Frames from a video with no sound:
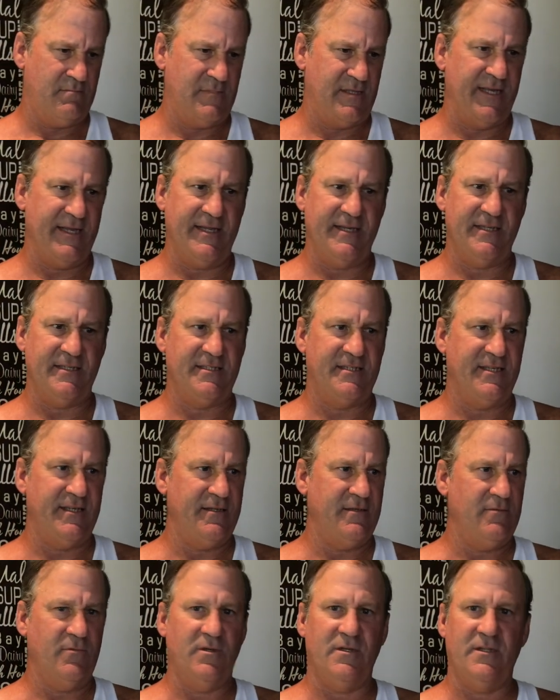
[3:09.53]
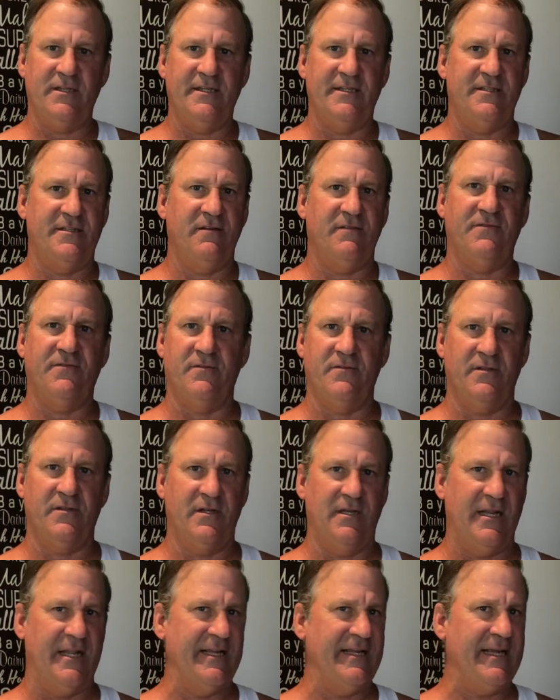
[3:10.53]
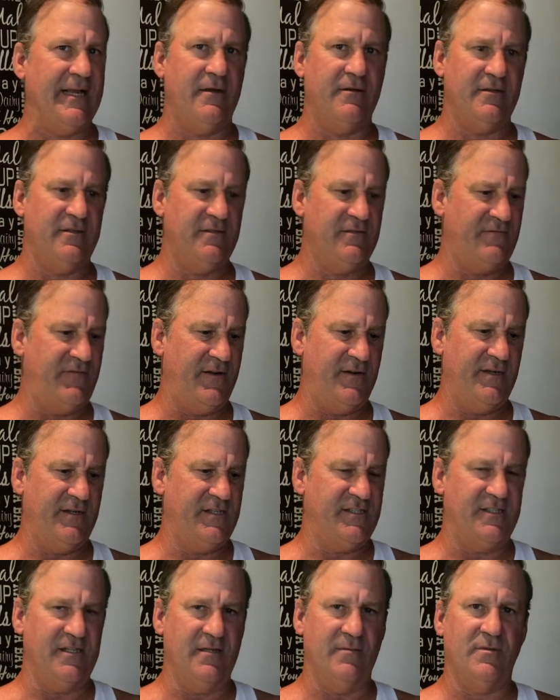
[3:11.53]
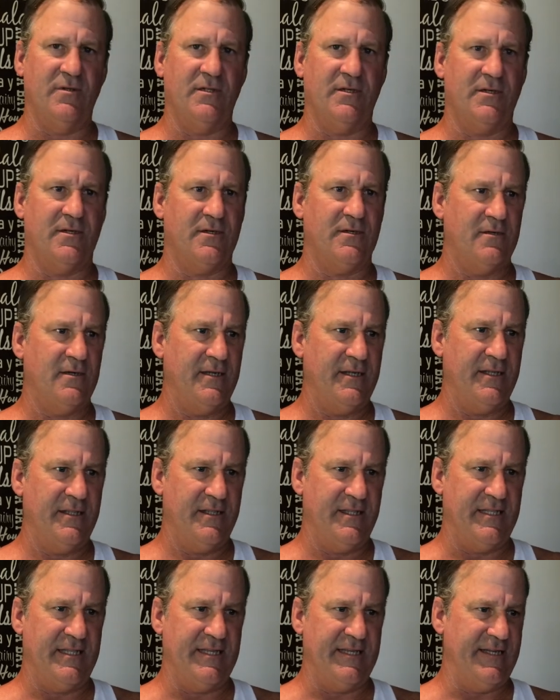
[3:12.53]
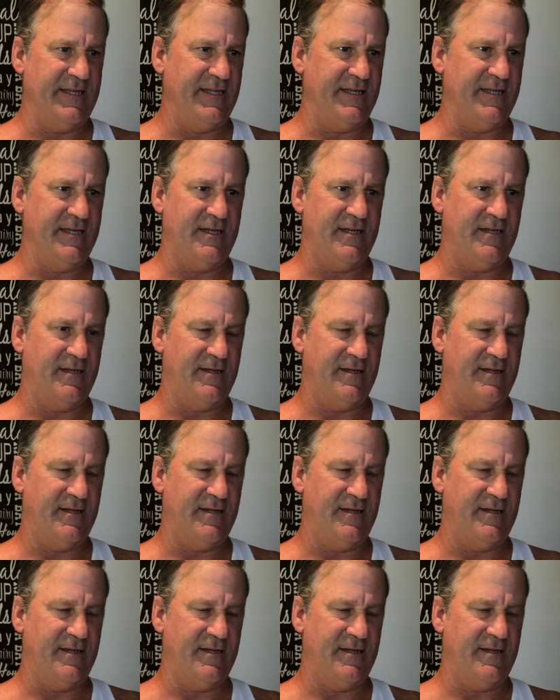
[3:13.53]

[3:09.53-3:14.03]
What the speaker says: They didn't really differ. The layout is very similar. It